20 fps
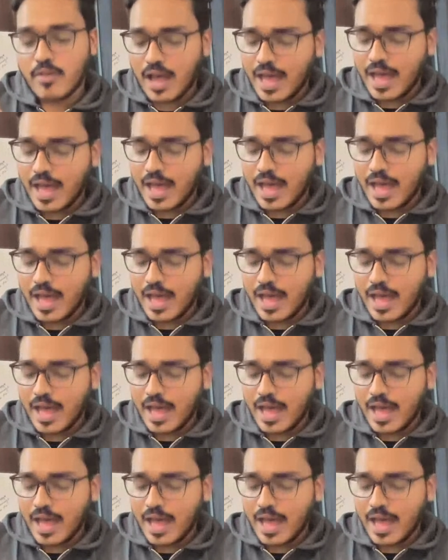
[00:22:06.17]
I mean,
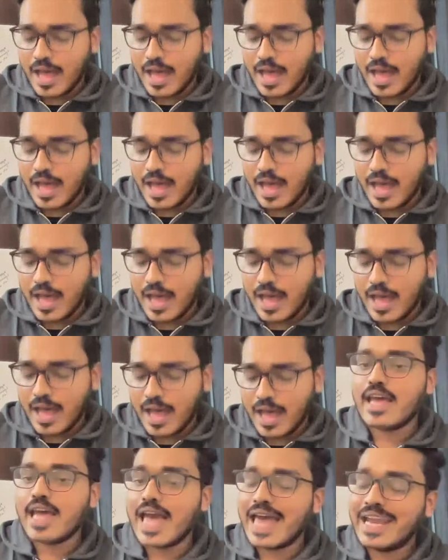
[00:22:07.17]
data crunching
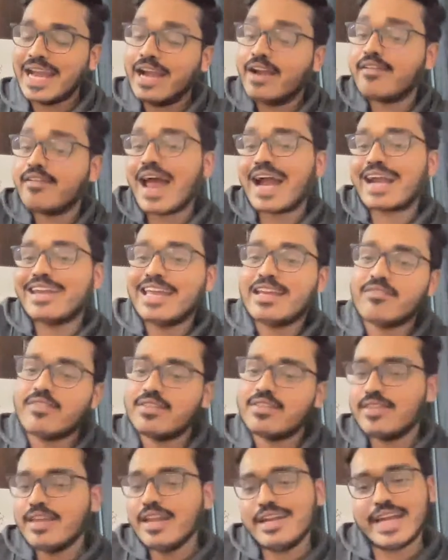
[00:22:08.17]
and interacting with
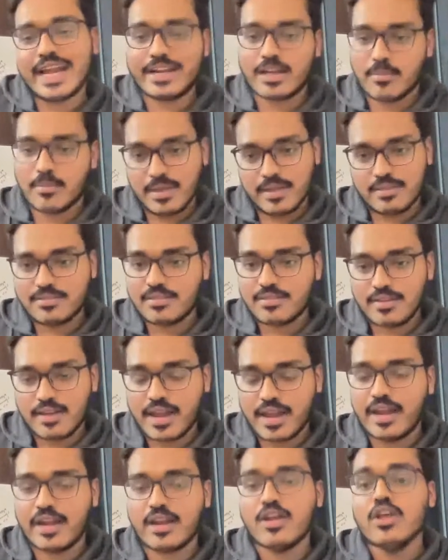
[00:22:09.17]
the database, right?
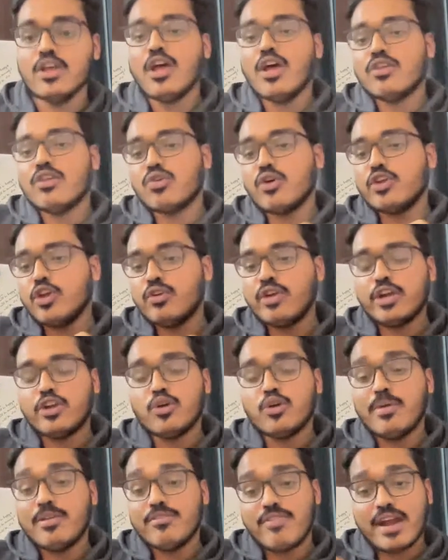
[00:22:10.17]
So you need to be
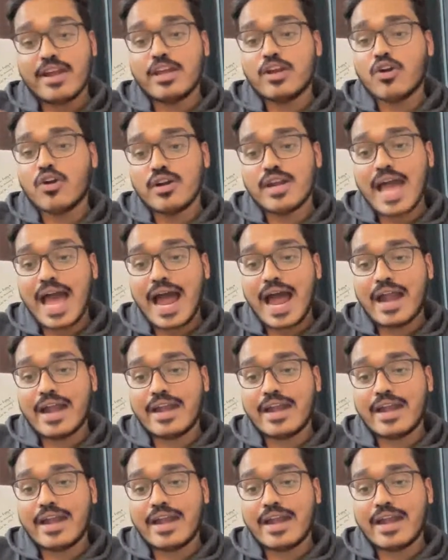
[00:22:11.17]
very good at